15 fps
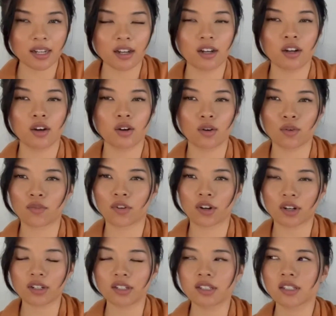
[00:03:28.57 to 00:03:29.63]
over.
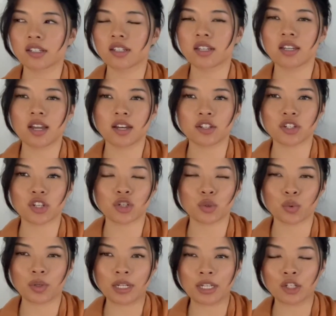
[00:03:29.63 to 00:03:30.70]
CES
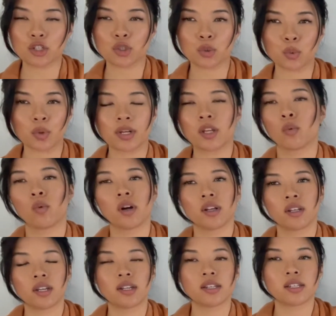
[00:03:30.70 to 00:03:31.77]
2021
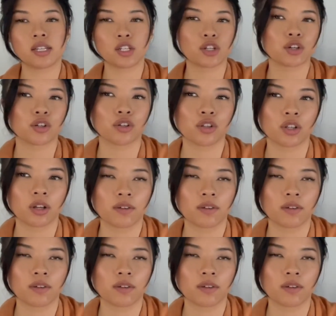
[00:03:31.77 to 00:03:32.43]
digital,